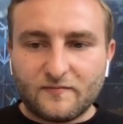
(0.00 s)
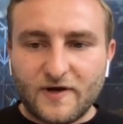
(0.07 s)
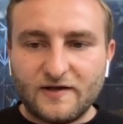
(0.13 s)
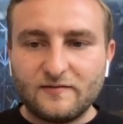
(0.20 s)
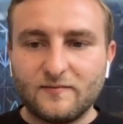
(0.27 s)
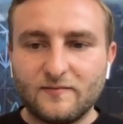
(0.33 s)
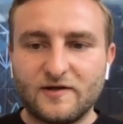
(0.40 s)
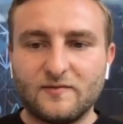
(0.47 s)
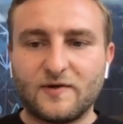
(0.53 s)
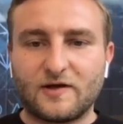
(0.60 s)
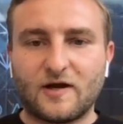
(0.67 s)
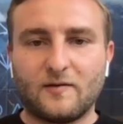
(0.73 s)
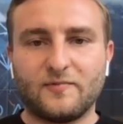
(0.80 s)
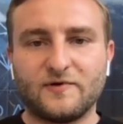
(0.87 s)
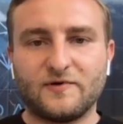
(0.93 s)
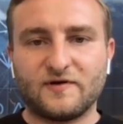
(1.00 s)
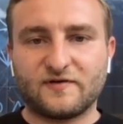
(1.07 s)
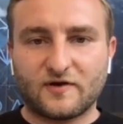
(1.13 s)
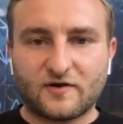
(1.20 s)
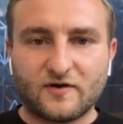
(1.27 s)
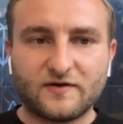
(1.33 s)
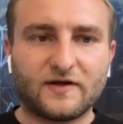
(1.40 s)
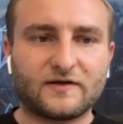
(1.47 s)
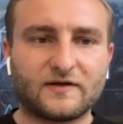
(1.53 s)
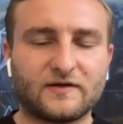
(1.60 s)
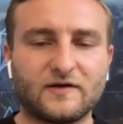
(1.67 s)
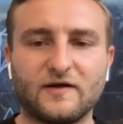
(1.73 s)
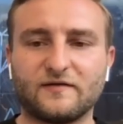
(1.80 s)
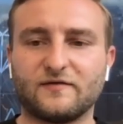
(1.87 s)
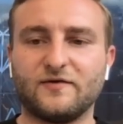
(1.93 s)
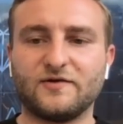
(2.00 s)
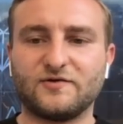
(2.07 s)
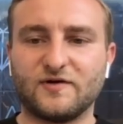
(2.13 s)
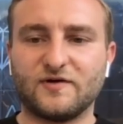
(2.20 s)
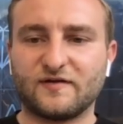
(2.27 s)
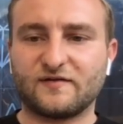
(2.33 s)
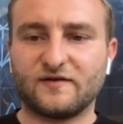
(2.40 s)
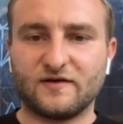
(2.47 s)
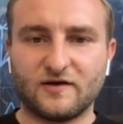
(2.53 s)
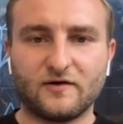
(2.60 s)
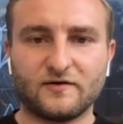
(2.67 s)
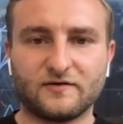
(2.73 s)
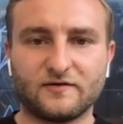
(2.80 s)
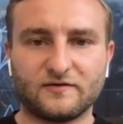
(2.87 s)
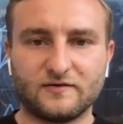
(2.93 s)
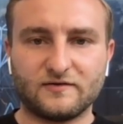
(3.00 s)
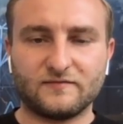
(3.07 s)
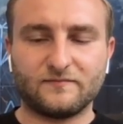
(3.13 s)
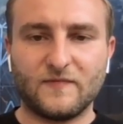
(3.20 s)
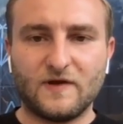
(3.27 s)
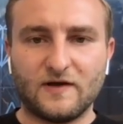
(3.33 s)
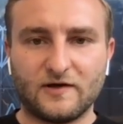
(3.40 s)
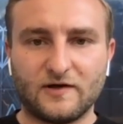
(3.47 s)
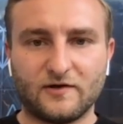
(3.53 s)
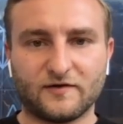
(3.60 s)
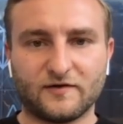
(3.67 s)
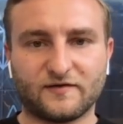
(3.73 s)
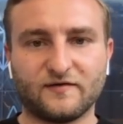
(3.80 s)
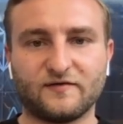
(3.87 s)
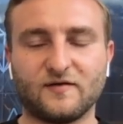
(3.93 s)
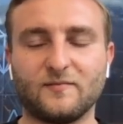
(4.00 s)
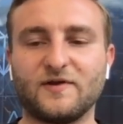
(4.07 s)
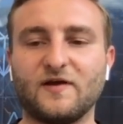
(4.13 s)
Many, many big companies are contacting us, are interested in our system.